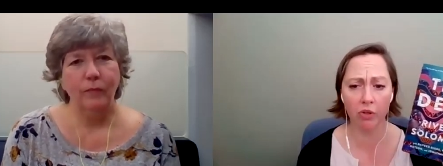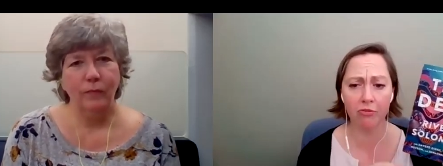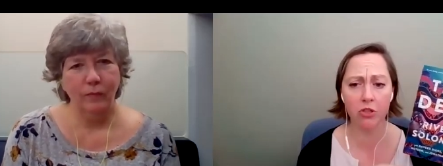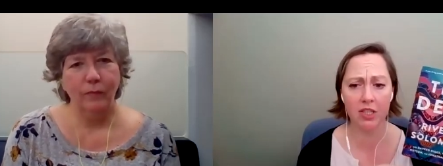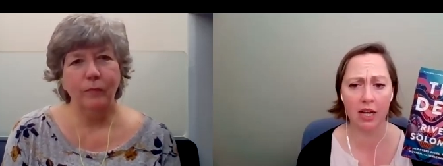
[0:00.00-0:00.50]

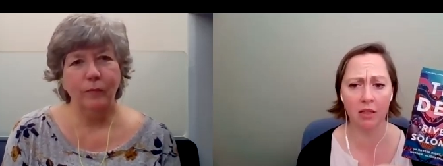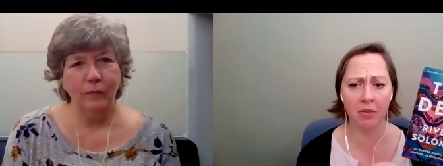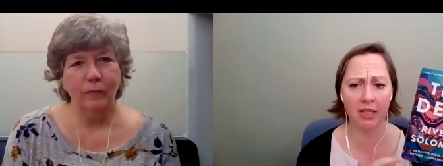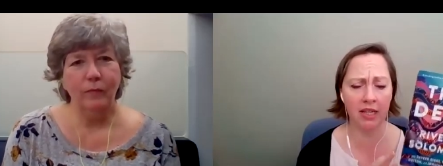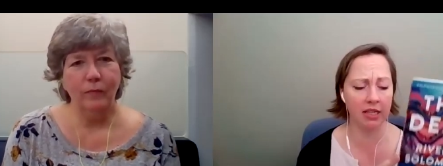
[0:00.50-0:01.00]
Speaker 1: Rivers
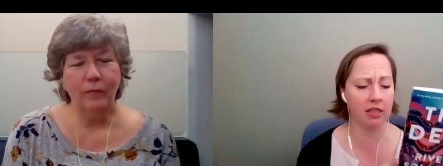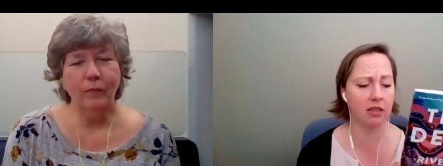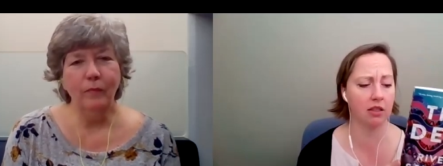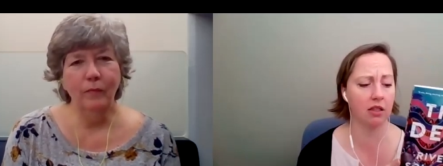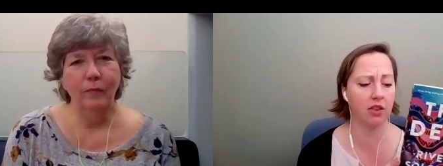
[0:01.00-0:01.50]
Solomon
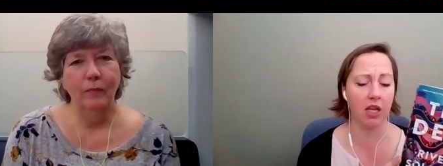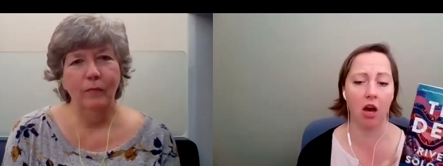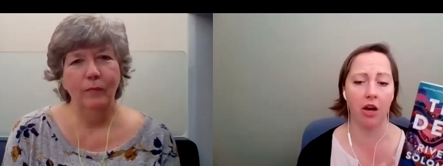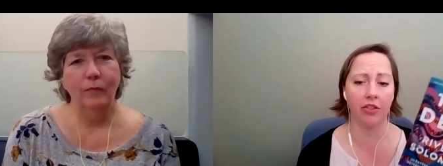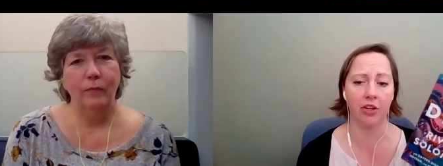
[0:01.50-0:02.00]
is
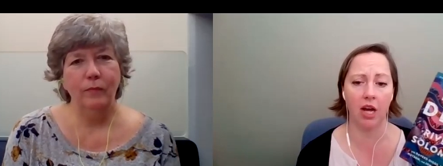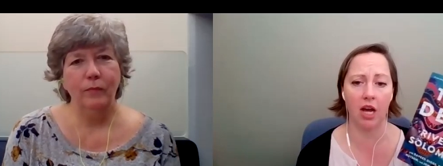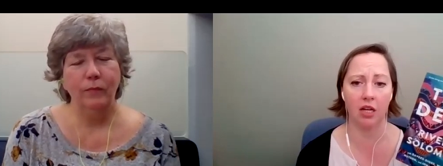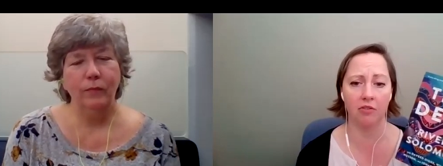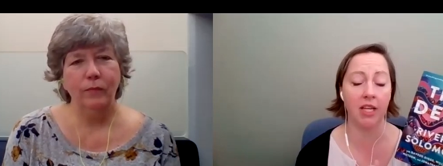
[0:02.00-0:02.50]
the author
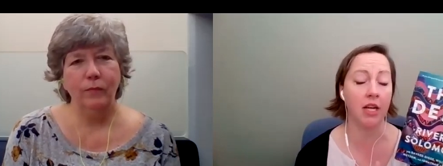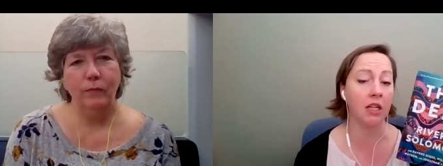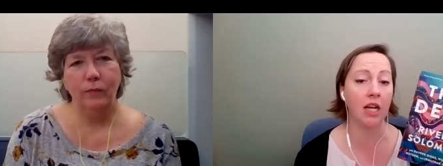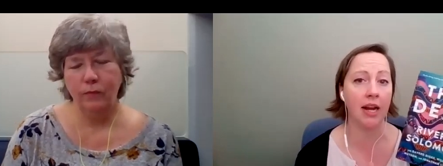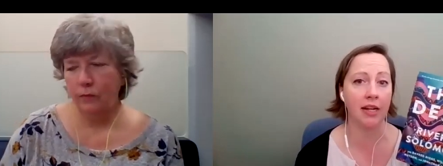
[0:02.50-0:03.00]
of An
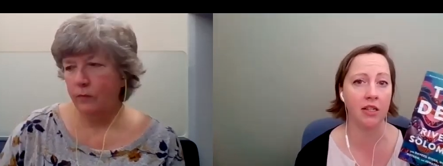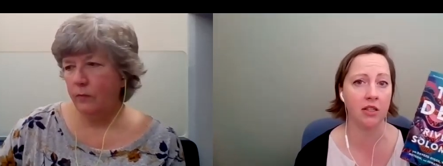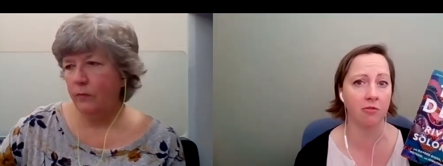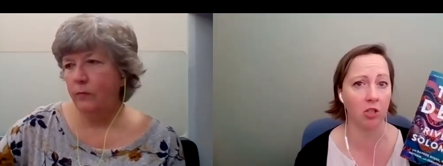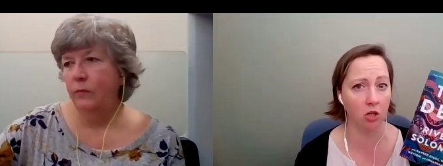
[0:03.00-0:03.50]

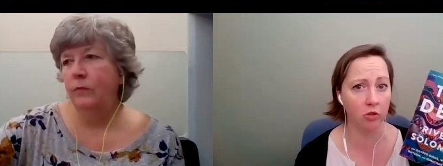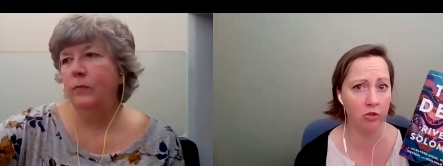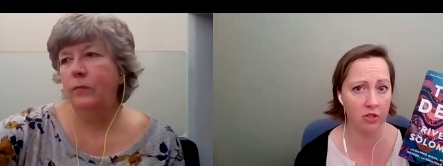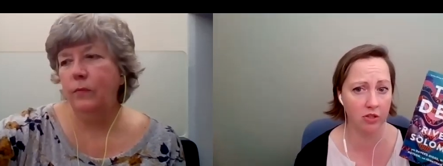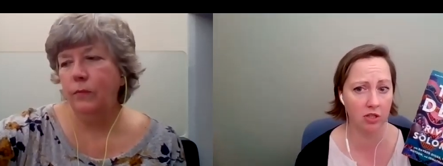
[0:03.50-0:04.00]
Unkindness of
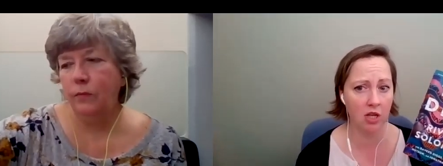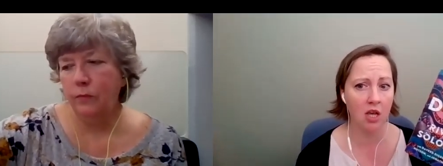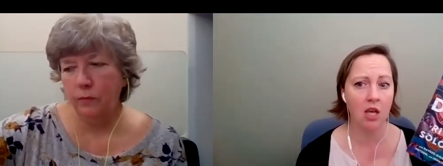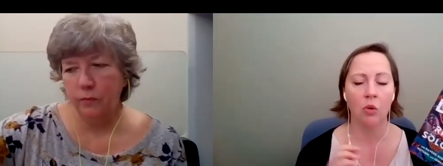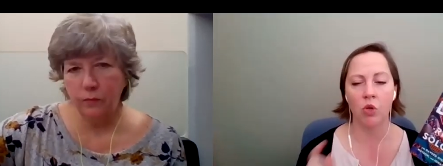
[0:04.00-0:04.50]
Ghosts,
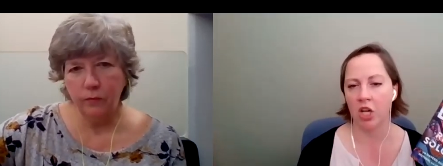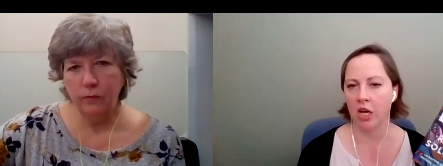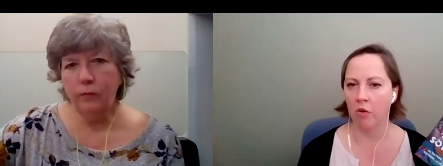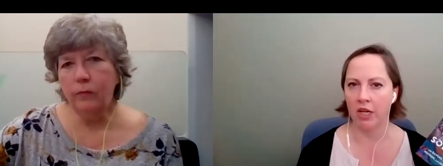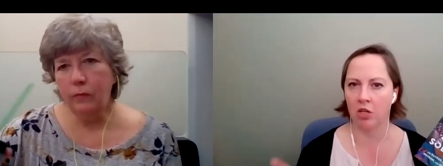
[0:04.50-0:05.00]
which
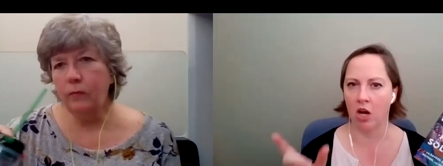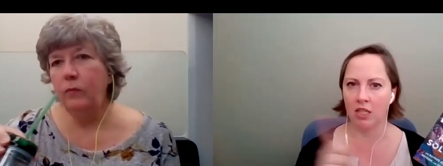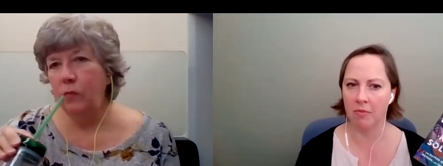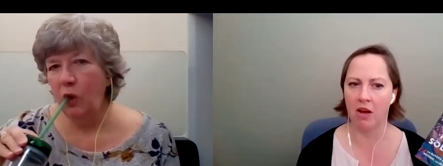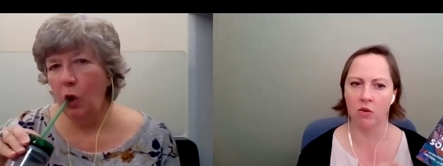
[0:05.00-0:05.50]
I know I
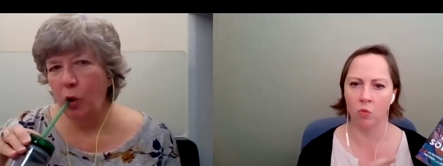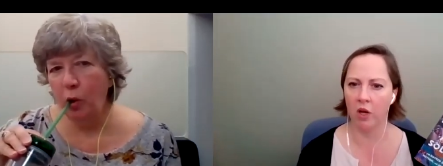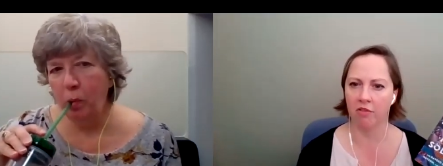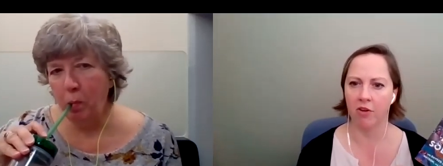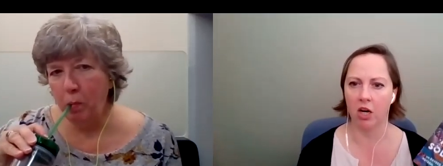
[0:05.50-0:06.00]
talked about in
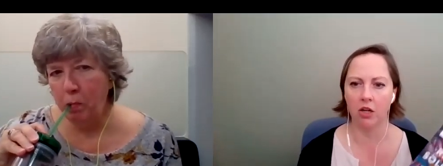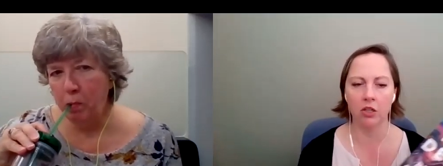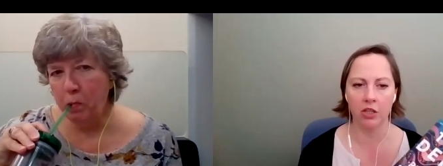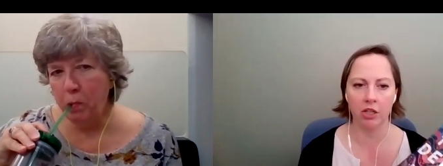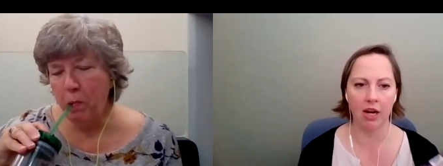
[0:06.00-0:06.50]
one of our
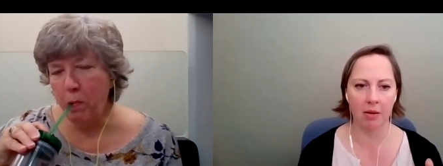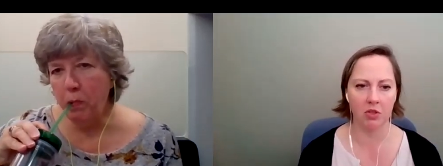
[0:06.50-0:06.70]
earlier